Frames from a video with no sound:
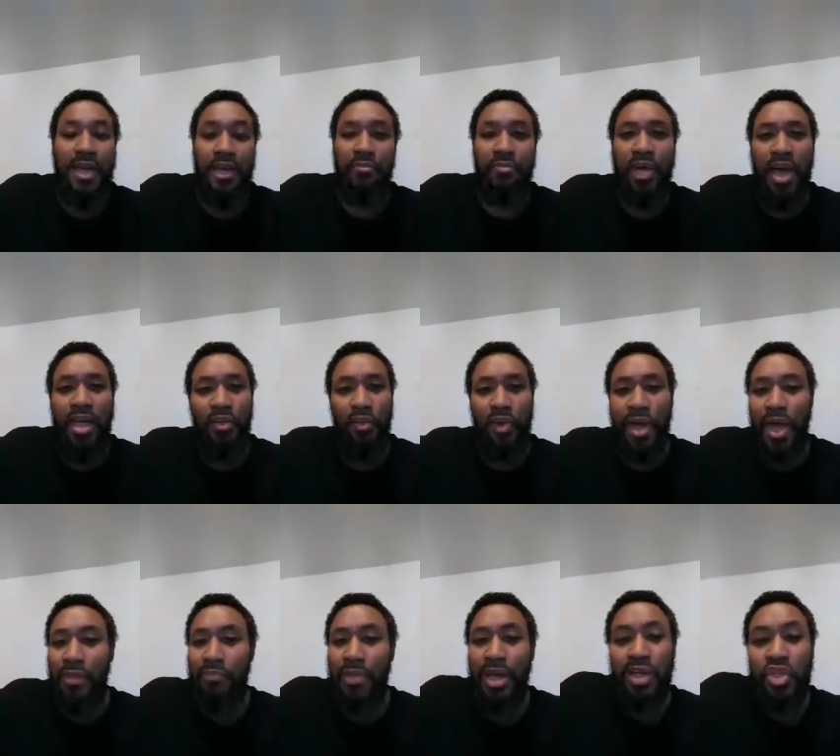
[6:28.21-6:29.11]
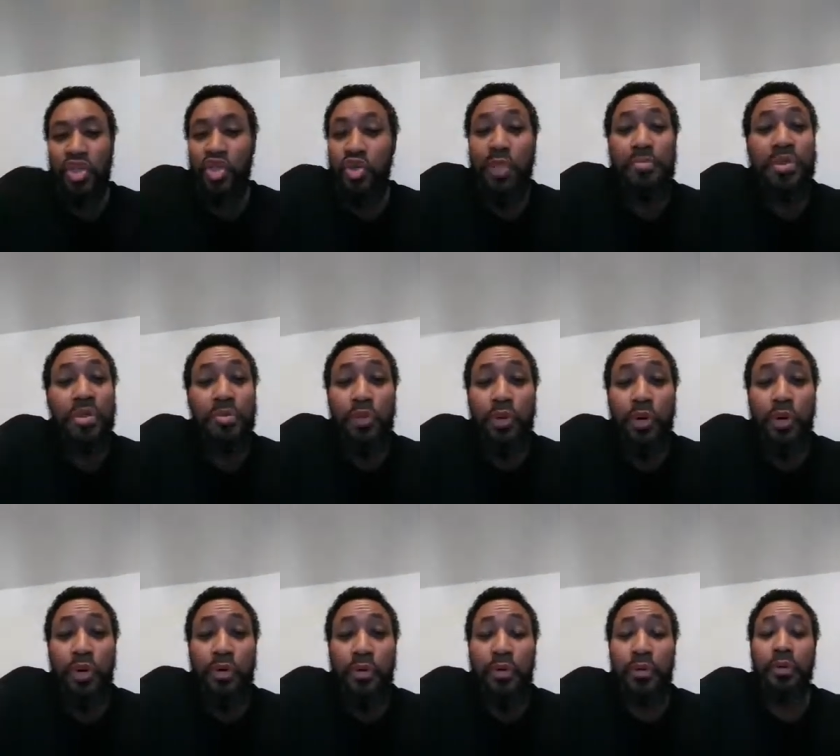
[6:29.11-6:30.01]
And by the way, I'm not a Trump
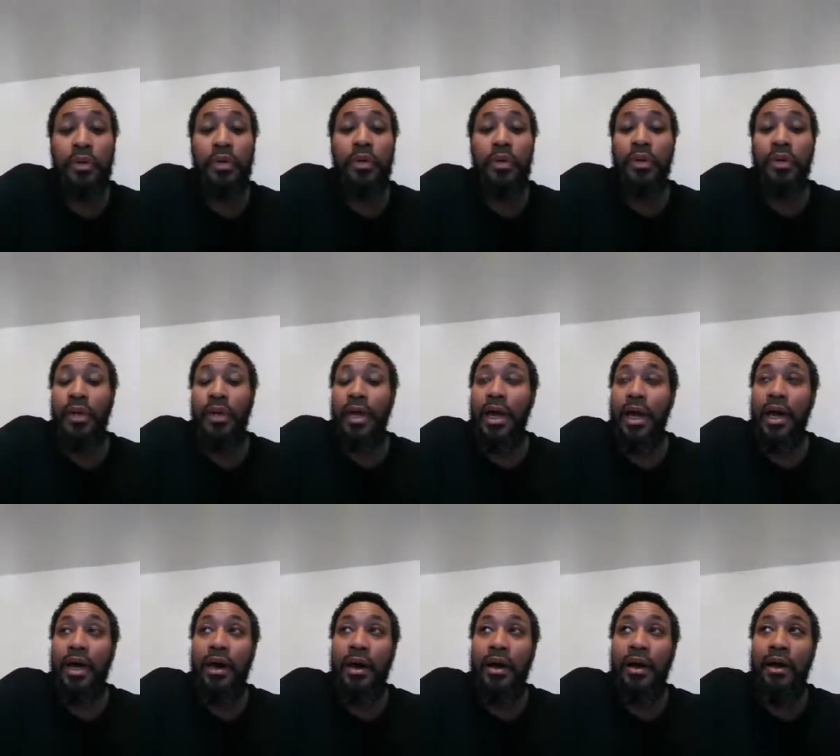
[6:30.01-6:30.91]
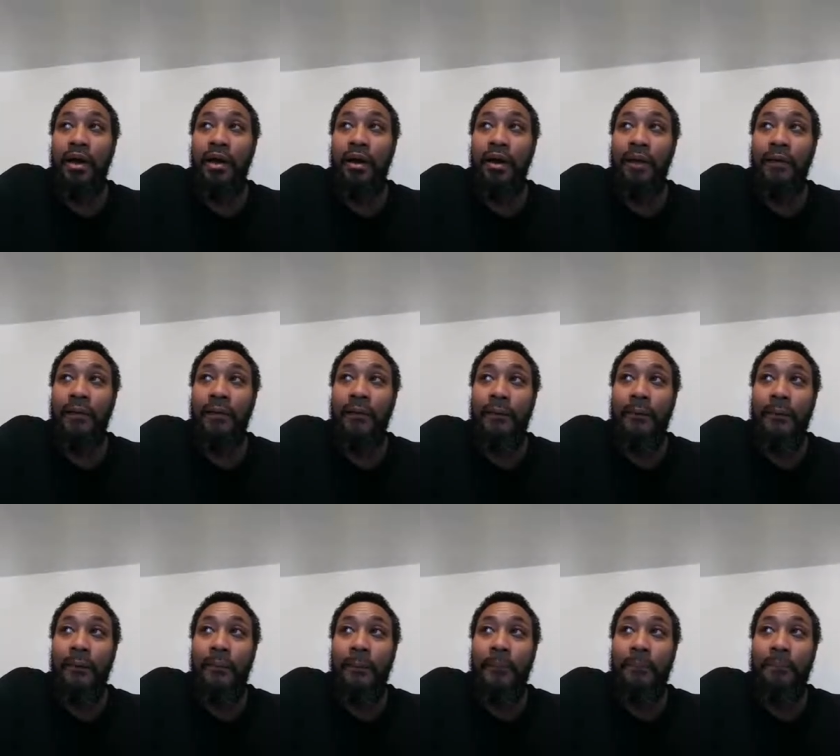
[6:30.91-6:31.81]
supporter. None
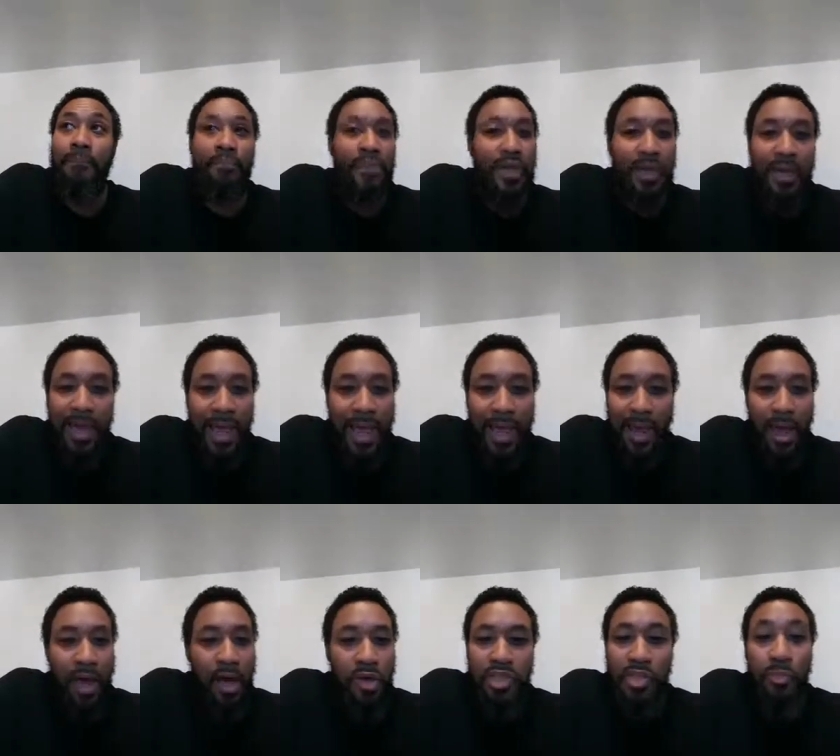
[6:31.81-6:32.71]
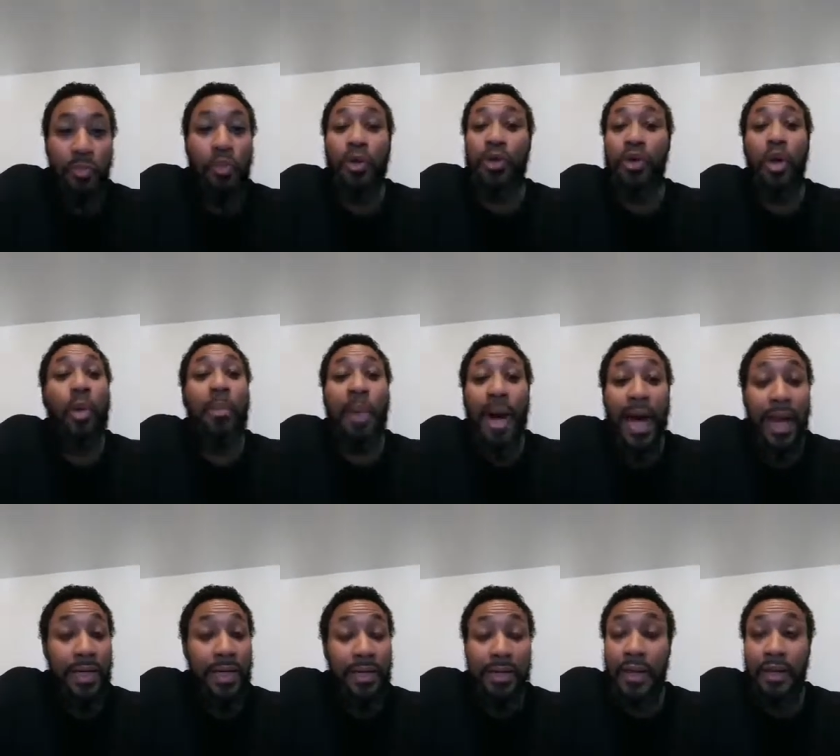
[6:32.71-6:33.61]
of that. I don't support
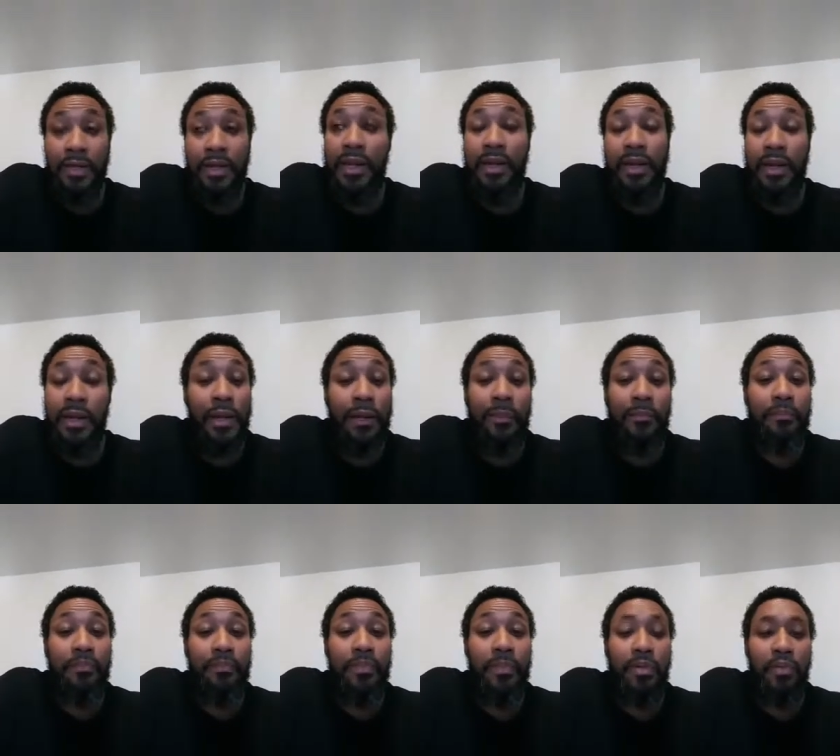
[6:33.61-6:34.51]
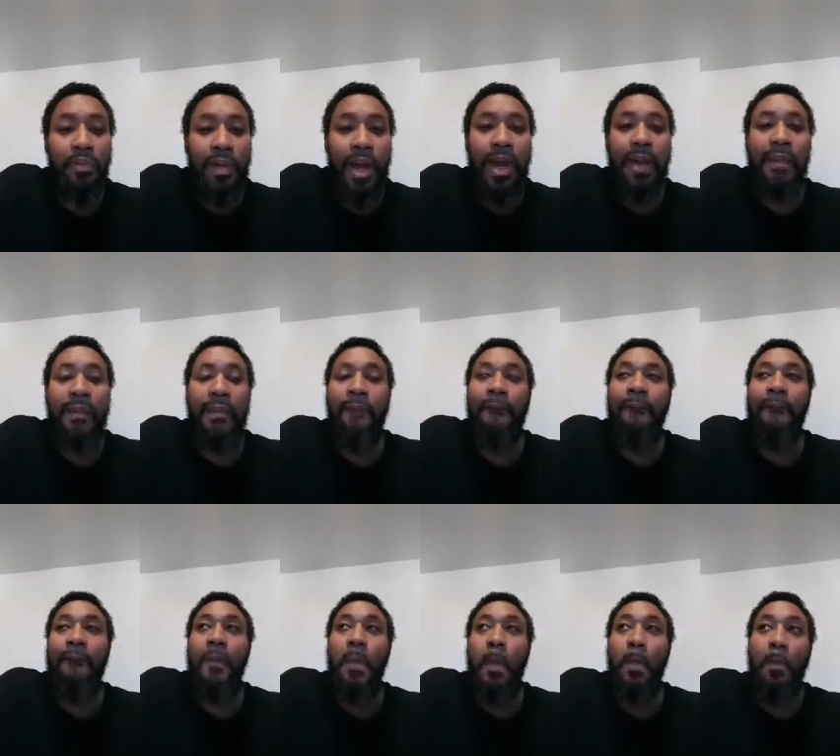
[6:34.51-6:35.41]
nobody. None of them. Right?
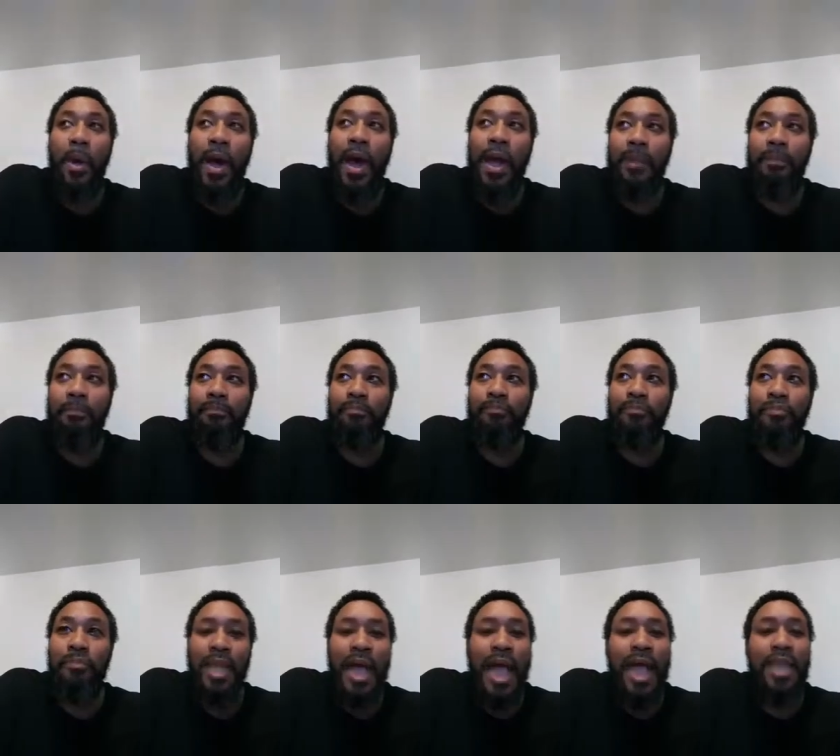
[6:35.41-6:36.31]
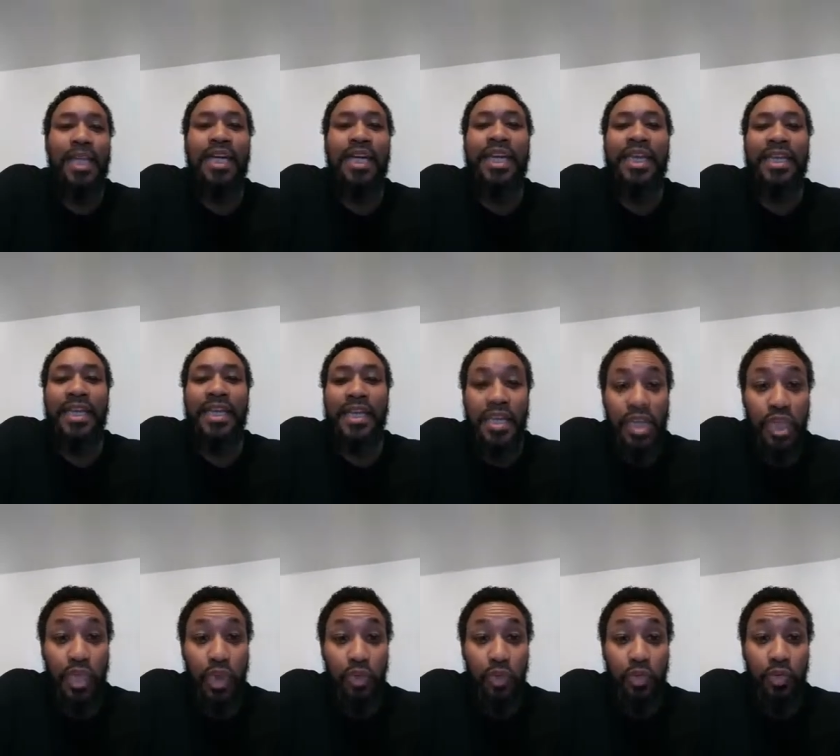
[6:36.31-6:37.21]
But I look at
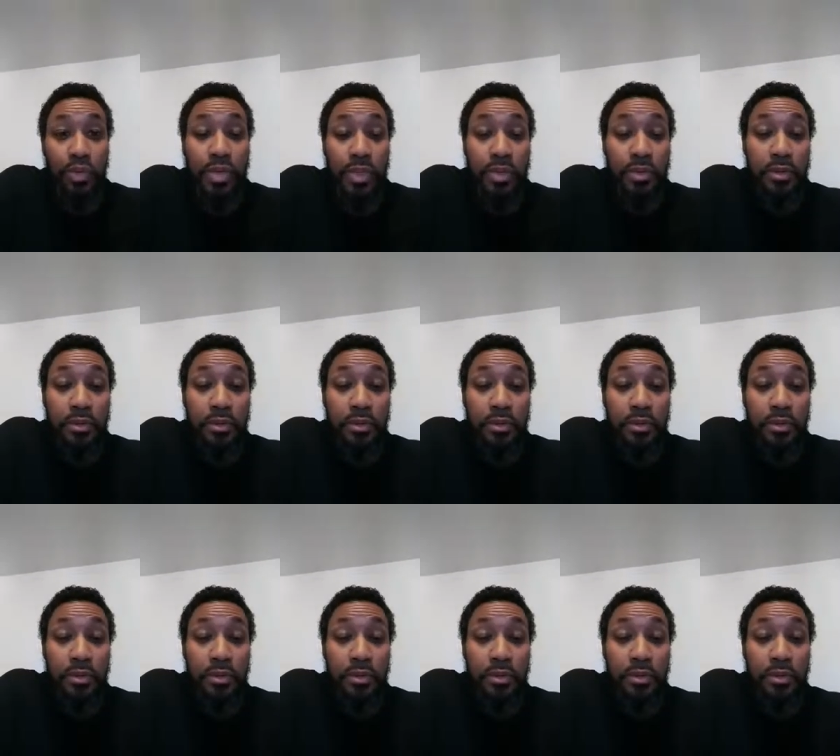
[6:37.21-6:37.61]
issues.